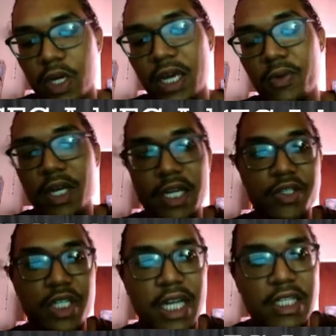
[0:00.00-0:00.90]
what I what I
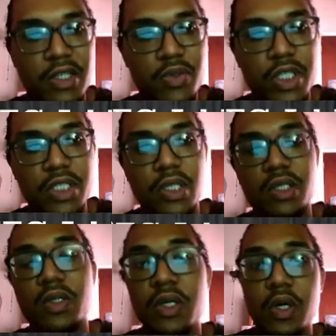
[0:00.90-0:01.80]
usually like to do, just
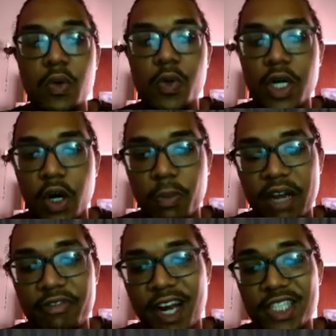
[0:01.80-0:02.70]
to work out
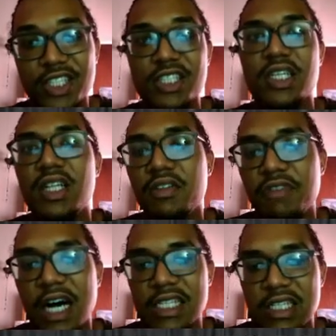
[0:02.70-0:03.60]
my fractions a little
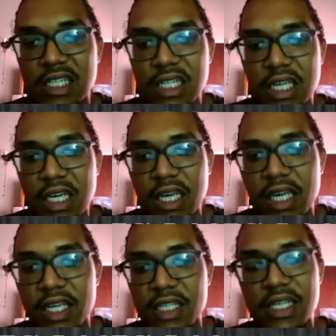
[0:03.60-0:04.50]
faster,
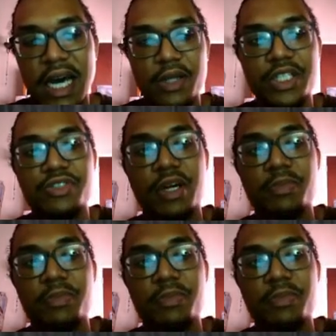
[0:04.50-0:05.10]
is I'll just